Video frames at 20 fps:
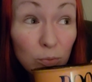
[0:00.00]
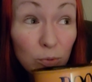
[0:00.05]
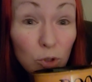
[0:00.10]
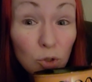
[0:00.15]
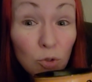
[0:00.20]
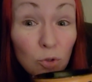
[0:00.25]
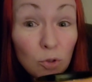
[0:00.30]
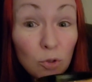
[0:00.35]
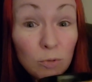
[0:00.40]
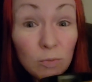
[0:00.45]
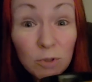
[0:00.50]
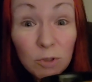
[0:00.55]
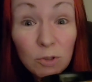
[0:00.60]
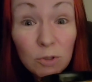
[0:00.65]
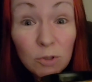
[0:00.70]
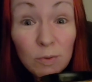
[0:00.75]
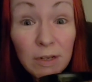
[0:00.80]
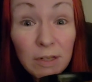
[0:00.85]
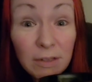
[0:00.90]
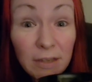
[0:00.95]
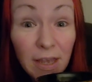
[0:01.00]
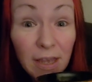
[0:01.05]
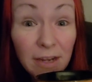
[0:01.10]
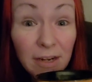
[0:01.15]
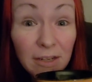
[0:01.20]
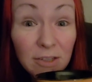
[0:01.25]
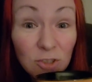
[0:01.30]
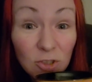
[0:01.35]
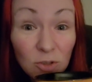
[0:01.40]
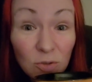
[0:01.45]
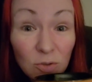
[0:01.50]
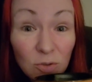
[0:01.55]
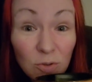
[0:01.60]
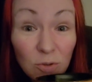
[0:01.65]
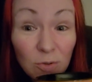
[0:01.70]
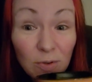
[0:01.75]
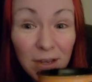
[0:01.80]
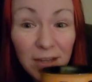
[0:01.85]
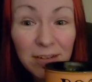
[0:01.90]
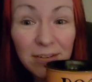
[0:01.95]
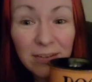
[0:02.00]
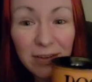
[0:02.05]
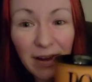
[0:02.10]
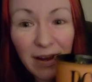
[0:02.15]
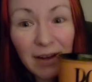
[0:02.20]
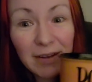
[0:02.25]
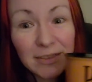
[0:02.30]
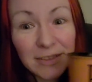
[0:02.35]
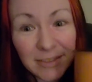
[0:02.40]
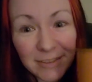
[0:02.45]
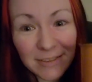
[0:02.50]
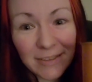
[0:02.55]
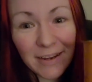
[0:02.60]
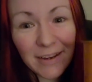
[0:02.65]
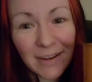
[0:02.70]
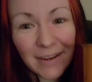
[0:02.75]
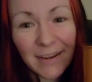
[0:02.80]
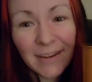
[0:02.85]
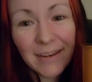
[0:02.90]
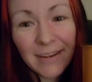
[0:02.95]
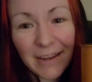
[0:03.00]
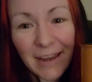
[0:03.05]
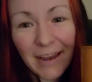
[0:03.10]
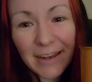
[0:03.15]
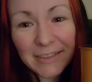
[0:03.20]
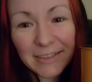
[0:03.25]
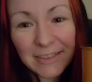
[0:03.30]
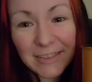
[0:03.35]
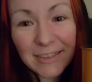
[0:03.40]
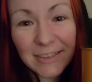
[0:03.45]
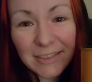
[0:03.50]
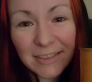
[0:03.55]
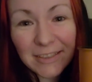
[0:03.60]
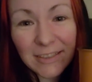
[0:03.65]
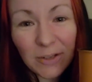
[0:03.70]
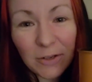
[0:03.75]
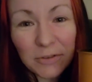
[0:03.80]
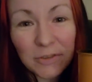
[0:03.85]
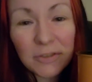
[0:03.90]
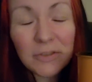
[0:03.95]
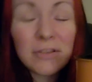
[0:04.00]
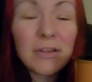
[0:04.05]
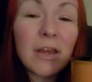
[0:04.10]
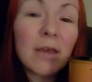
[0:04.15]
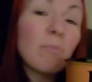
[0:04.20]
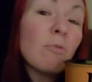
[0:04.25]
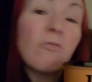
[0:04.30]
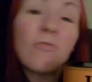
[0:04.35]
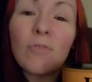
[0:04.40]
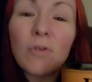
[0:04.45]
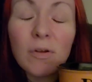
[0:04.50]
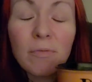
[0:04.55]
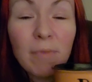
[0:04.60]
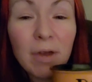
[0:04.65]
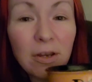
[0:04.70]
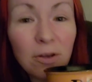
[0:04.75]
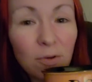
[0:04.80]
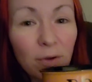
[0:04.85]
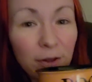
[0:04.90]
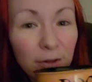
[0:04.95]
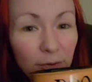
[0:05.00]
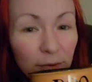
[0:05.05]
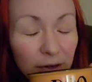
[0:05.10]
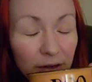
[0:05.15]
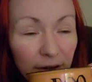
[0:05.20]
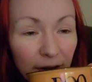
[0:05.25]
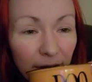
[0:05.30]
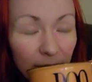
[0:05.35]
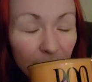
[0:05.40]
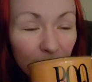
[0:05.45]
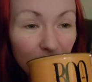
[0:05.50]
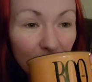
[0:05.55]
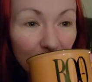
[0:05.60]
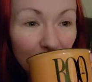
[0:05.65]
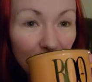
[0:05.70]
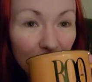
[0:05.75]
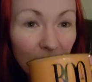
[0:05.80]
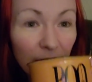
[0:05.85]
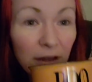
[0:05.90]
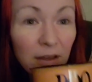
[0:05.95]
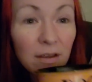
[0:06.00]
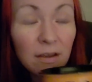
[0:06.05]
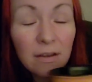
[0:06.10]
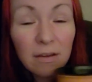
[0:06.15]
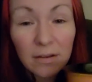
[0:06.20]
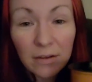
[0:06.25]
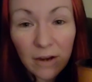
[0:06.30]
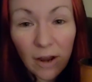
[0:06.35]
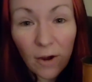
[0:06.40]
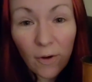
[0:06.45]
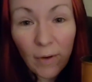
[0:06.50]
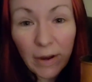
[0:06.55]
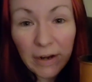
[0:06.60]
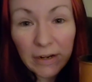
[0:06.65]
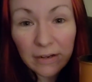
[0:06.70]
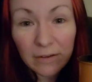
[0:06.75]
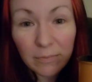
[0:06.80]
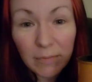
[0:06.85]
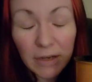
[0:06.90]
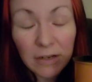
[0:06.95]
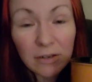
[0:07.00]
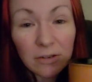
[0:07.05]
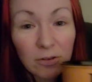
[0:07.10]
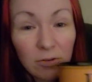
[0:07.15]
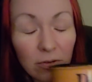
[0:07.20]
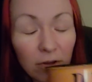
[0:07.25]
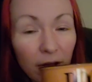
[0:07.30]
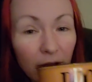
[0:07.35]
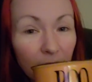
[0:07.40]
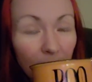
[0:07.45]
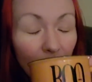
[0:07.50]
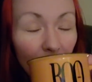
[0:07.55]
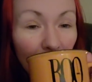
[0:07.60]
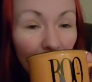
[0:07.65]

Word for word: Boo Brew will get us through. And yes, yes, this is also the name of one of my new Halloween candles. No, I didn't mean to do that.